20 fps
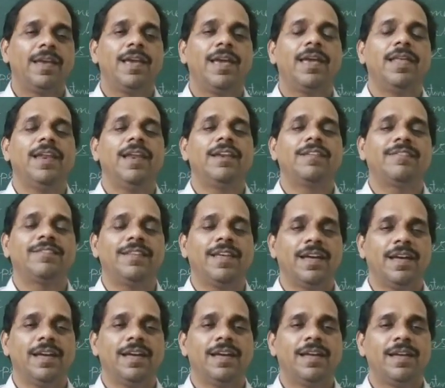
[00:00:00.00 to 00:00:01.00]
in its
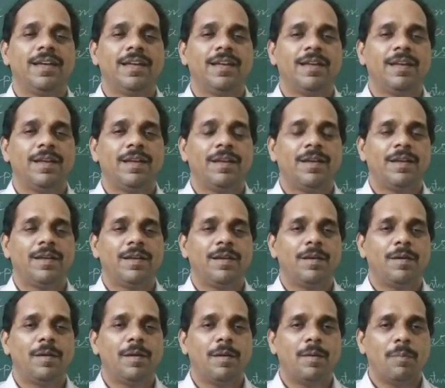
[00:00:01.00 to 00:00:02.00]

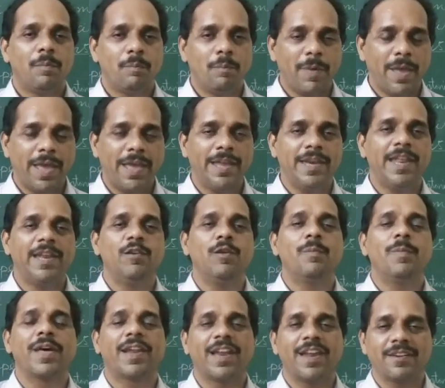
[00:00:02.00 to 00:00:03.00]
main
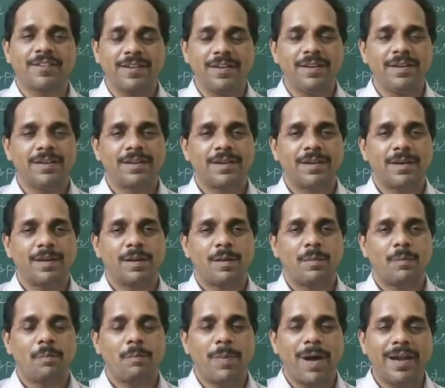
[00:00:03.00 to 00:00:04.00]
enumeration,
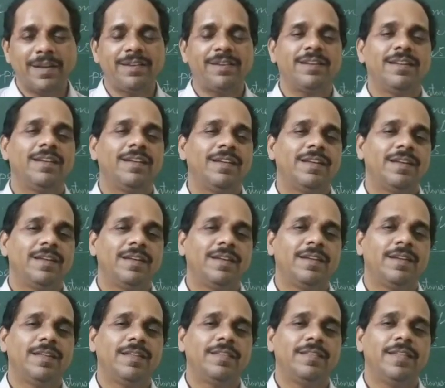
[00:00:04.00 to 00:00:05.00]
but
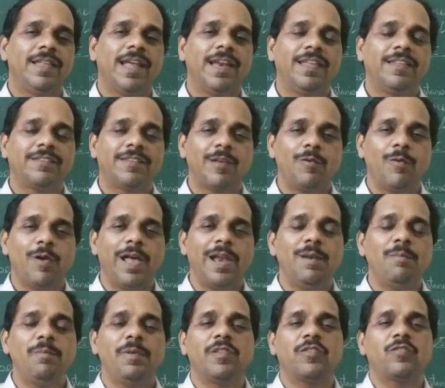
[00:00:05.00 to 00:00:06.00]
there is a
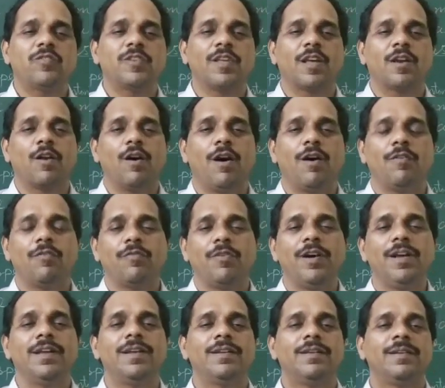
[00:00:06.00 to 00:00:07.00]
well mixture of
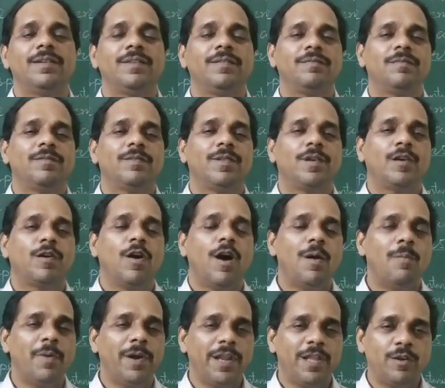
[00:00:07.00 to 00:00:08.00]

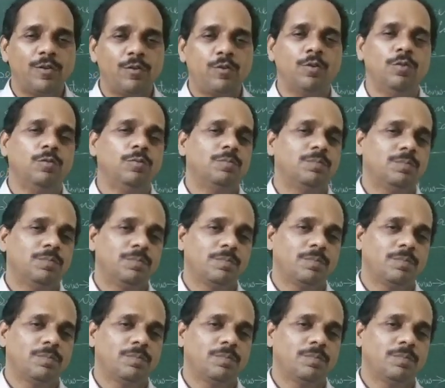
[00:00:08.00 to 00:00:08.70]
comedy too.